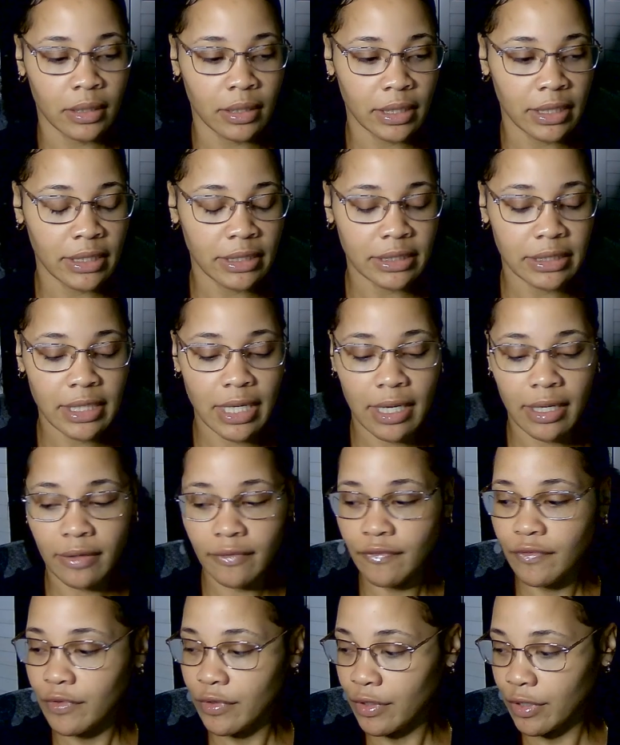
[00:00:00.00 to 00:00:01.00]
It's time
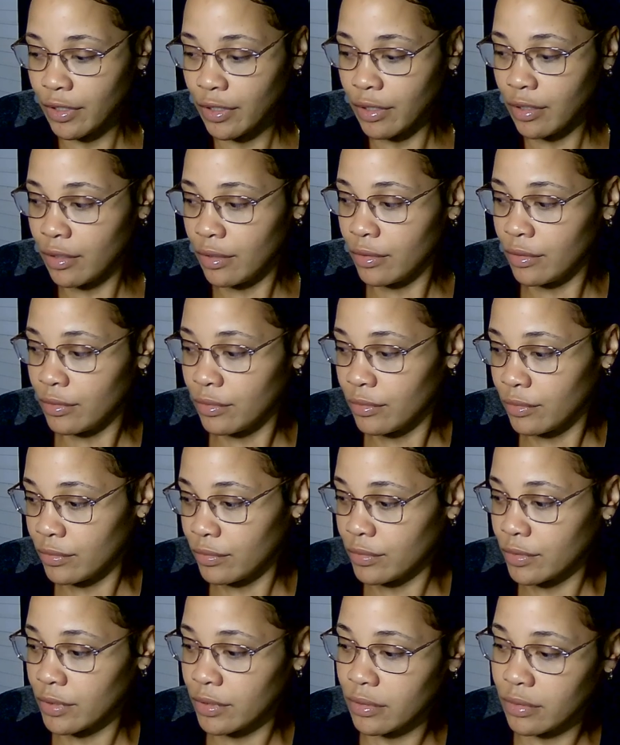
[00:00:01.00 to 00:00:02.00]
for a
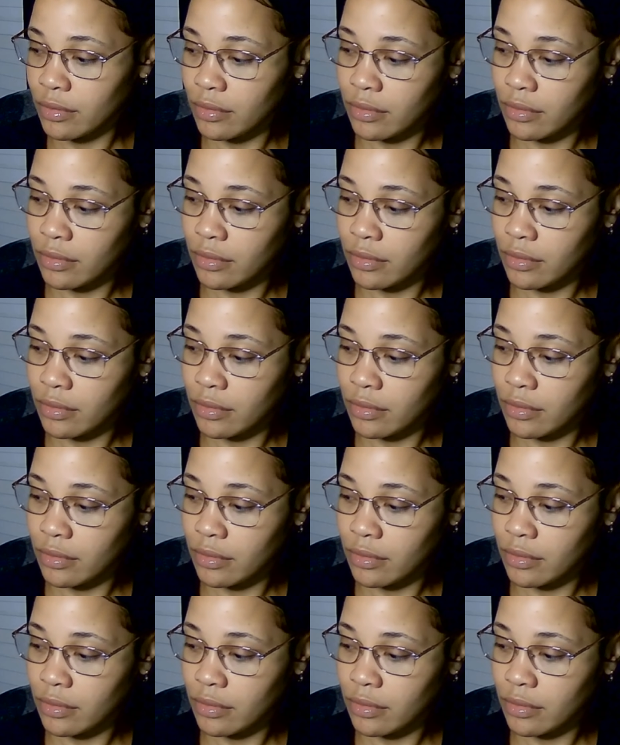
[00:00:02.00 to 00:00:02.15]
close.